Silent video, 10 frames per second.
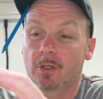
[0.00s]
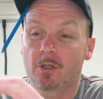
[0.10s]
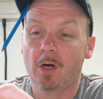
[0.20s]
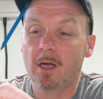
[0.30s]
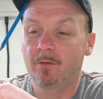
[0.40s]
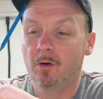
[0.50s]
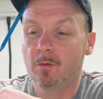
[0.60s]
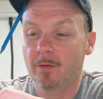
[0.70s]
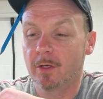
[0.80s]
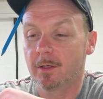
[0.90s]
drive
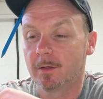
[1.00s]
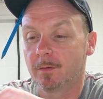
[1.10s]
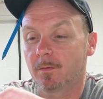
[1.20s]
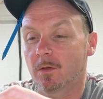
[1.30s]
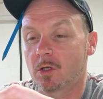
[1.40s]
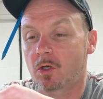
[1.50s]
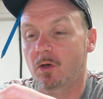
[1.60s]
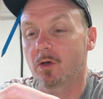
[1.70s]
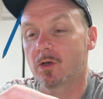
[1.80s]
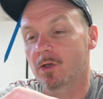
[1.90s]
home the
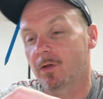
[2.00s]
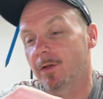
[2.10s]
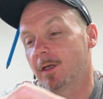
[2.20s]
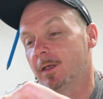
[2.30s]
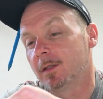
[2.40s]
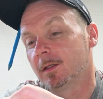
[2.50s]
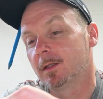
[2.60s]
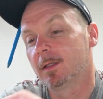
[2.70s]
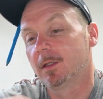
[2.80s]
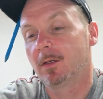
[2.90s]
screws on the
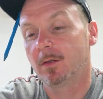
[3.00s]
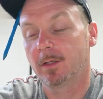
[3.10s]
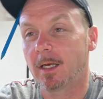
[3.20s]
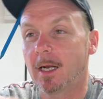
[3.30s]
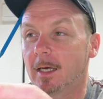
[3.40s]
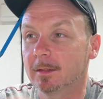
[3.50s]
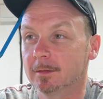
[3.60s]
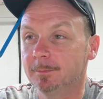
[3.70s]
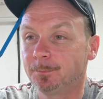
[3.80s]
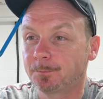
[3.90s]

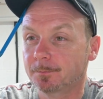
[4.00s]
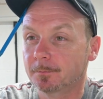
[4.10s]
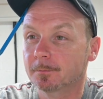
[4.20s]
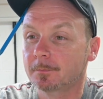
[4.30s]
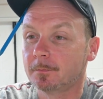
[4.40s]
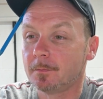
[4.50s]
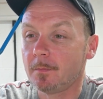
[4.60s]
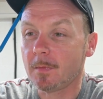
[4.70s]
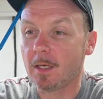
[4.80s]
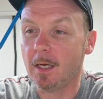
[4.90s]
cladding,
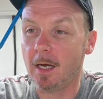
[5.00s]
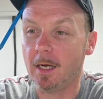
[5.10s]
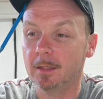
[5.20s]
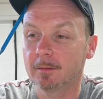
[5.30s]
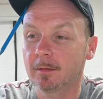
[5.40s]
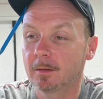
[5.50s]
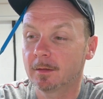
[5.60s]
and